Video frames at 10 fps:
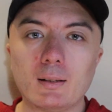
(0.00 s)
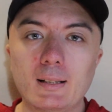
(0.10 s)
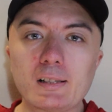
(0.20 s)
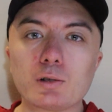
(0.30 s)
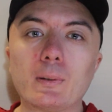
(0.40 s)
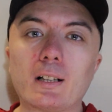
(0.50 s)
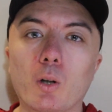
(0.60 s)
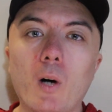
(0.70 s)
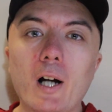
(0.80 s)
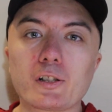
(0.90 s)
This week, a
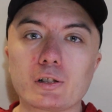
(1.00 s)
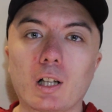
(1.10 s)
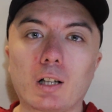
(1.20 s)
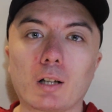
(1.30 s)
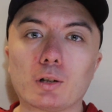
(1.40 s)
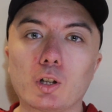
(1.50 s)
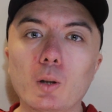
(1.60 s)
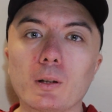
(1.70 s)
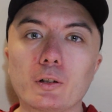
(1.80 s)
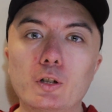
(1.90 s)
watchdog on
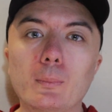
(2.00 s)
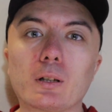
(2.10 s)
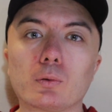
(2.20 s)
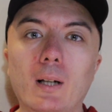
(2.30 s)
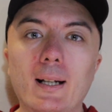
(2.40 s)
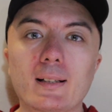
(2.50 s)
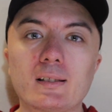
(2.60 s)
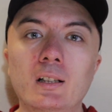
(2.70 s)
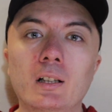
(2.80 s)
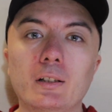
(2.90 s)
global human rights,
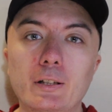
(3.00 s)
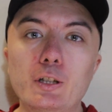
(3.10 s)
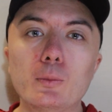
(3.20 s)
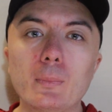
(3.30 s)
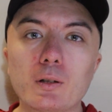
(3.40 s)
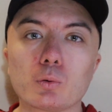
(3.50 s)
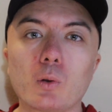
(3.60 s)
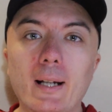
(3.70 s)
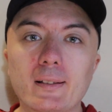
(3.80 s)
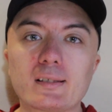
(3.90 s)
the Human
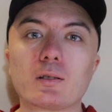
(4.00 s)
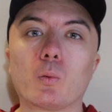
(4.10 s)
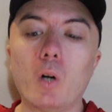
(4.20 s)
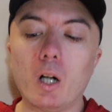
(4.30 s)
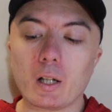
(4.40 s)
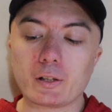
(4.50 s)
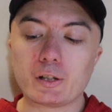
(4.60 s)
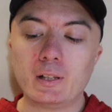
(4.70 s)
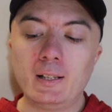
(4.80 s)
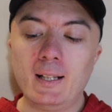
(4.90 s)
Rights
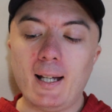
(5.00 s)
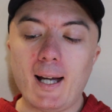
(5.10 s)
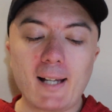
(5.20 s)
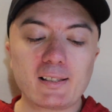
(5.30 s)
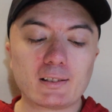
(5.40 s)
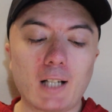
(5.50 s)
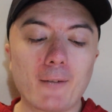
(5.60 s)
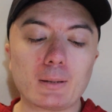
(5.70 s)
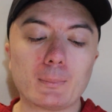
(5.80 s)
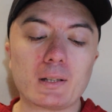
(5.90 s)
Watch, asked
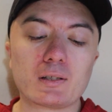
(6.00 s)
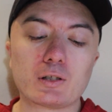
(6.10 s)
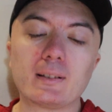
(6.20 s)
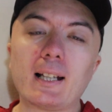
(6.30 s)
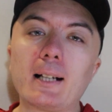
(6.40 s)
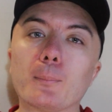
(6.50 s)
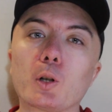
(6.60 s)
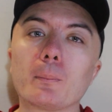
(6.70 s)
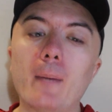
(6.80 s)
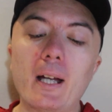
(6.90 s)
governments to take
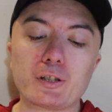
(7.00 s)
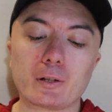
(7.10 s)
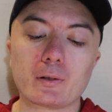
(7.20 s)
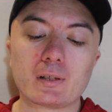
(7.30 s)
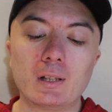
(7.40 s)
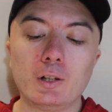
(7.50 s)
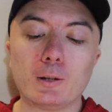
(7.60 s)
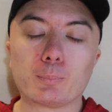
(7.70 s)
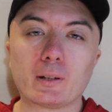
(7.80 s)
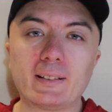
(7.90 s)
more measures to
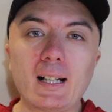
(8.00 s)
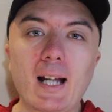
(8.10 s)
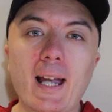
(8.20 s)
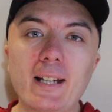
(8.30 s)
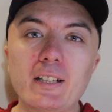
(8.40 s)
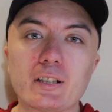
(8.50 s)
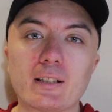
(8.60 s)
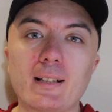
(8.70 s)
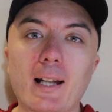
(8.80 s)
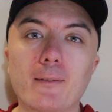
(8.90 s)
protect
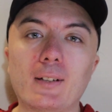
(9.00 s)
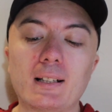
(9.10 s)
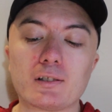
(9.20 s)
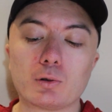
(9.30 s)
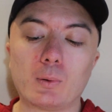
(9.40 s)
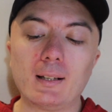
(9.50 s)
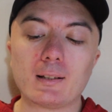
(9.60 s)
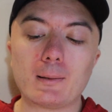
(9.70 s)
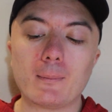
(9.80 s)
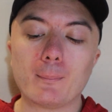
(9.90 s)
Haitian and
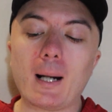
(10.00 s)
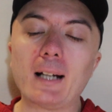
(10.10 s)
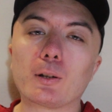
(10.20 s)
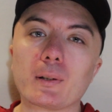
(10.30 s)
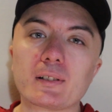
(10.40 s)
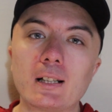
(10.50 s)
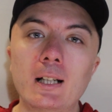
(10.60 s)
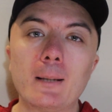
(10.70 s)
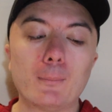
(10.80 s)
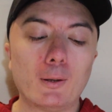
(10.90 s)
Venezuelan migrants
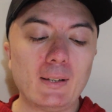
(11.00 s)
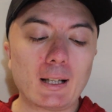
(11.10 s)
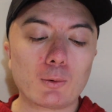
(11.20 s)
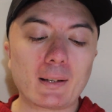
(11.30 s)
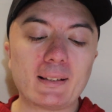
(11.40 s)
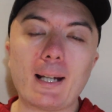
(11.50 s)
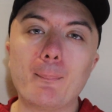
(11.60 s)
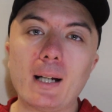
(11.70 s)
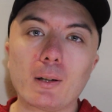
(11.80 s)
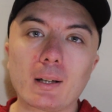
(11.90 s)
moving around the
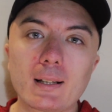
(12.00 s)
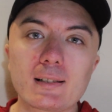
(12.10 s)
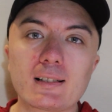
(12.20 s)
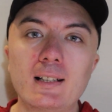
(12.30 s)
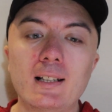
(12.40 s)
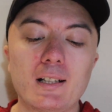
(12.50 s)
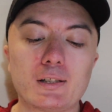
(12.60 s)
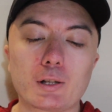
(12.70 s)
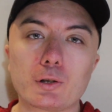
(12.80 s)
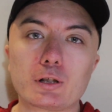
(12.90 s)
Americas in
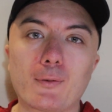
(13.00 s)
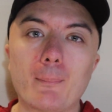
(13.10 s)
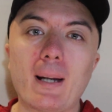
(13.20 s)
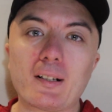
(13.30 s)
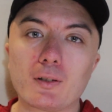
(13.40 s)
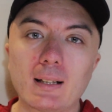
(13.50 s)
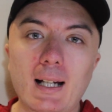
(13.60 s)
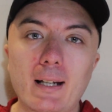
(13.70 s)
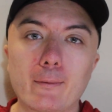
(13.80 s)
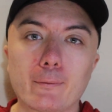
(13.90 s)
search of a better
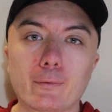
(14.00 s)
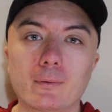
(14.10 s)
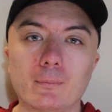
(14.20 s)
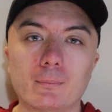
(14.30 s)
life.